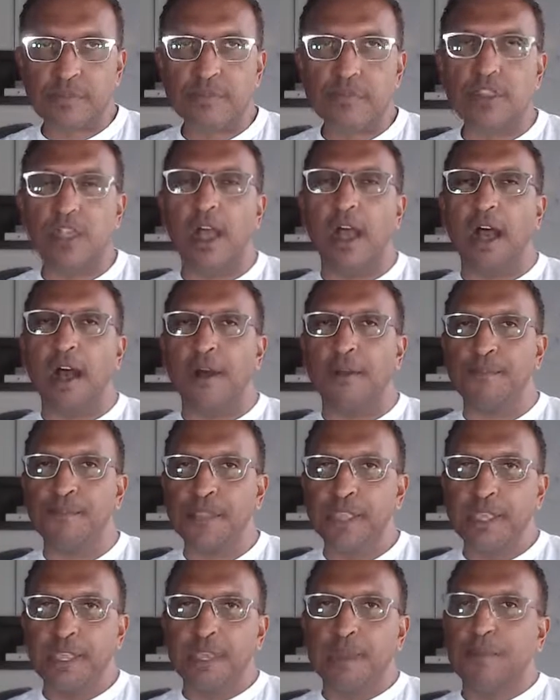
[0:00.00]

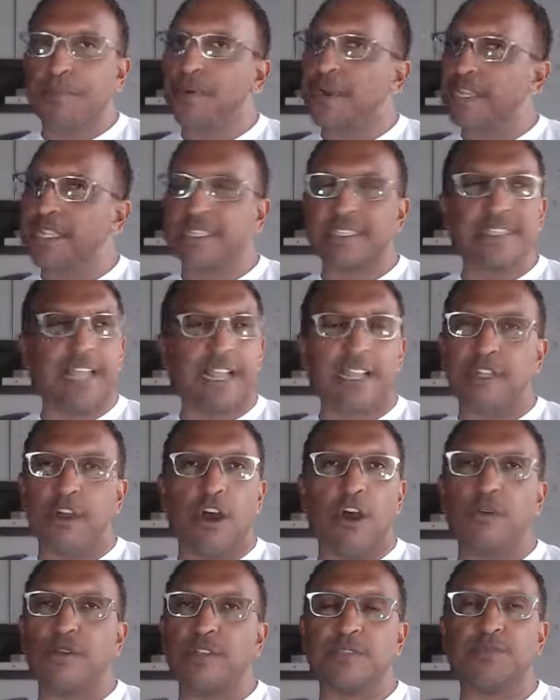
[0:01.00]
but it's not going to
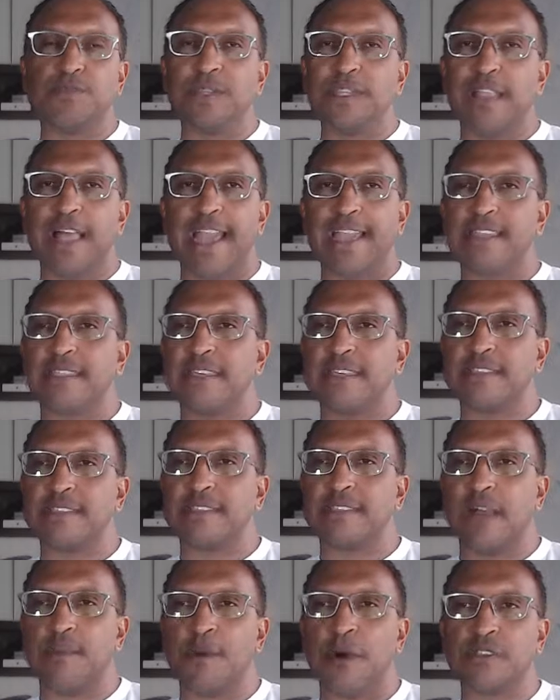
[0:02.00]
always be like this.
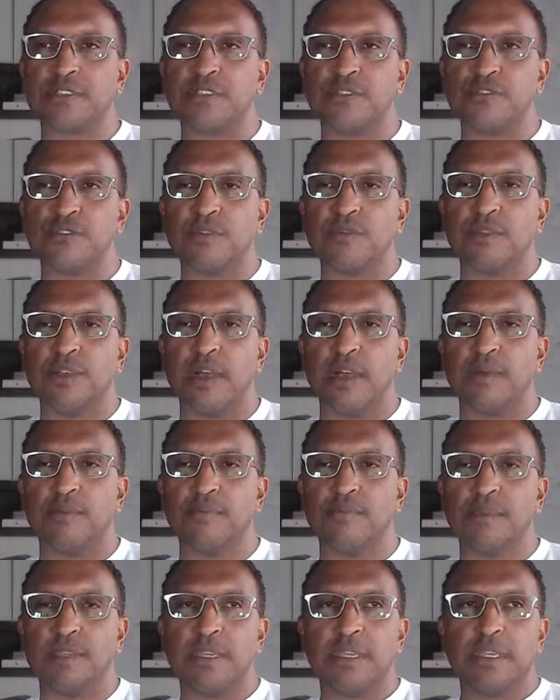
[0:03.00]
I'm also
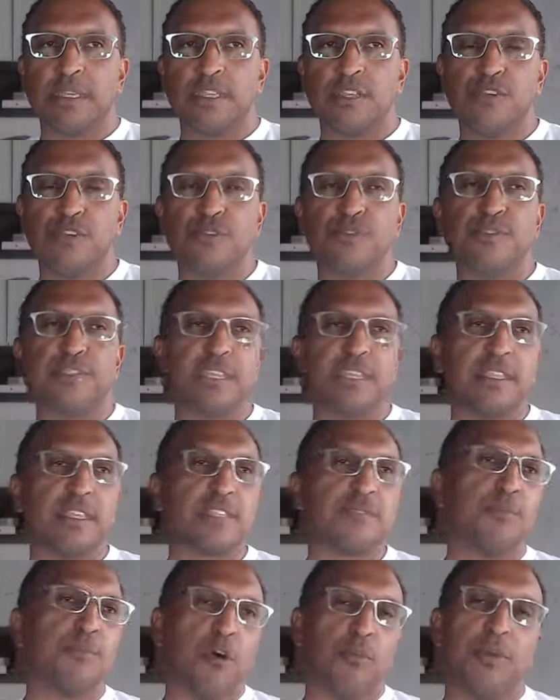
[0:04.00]
using this
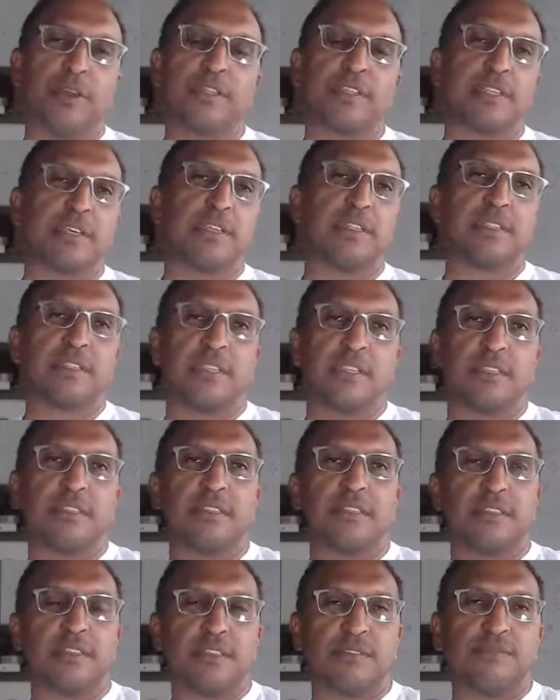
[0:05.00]
moment
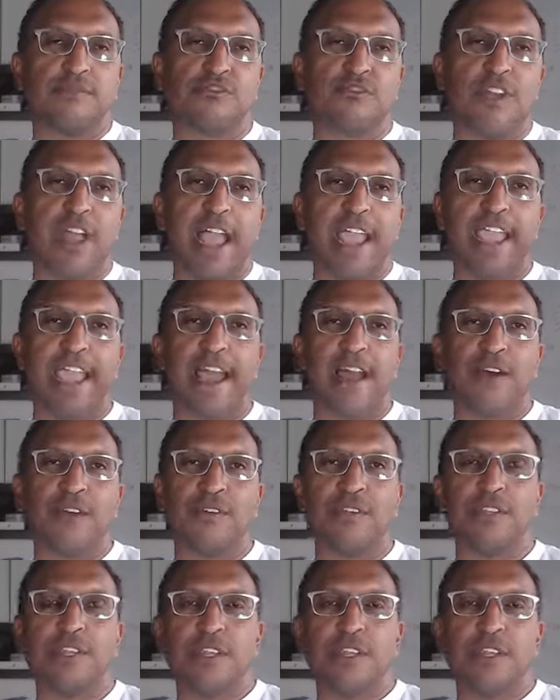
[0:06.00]
to try out